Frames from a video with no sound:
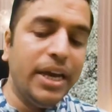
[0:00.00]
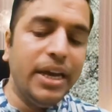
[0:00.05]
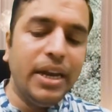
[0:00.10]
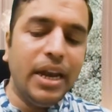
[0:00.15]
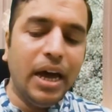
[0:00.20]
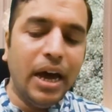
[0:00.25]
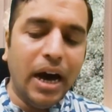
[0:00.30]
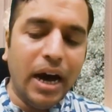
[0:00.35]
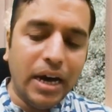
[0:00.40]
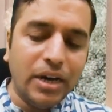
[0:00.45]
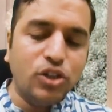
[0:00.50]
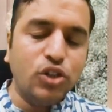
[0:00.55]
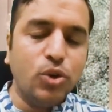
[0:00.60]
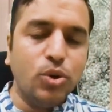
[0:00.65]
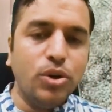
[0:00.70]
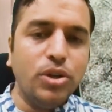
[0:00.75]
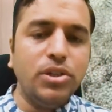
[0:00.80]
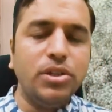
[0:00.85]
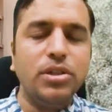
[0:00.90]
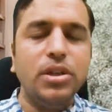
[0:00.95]
in our
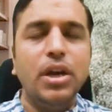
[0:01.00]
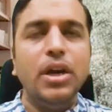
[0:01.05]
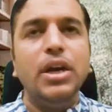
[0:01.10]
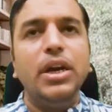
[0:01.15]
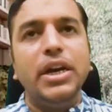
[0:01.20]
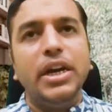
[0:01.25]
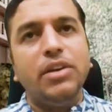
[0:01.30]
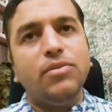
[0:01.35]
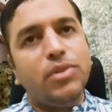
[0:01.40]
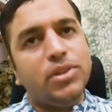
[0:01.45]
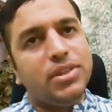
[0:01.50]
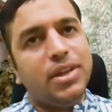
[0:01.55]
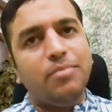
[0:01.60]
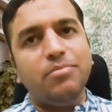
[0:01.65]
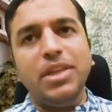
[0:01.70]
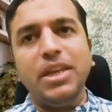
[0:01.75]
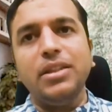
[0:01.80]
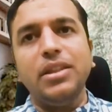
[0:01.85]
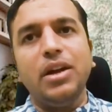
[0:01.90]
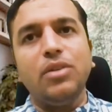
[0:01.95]
shores. It was
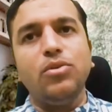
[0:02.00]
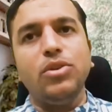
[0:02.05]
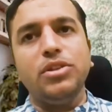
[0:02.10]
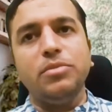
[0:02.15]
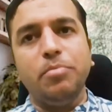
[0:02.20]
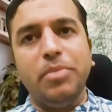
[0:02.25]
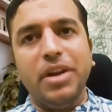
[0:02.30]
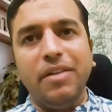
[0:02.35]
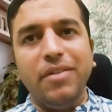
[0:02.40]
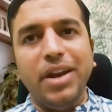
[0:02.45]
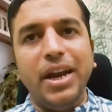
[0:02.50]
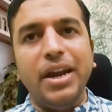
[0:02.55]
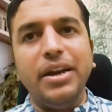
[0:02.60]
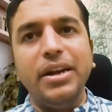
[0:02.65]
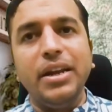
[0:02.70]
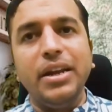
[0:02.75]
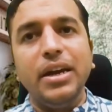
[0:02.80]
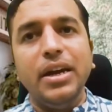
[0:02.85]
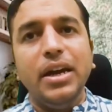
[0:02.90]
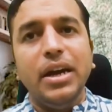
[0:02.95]
something that was prevalent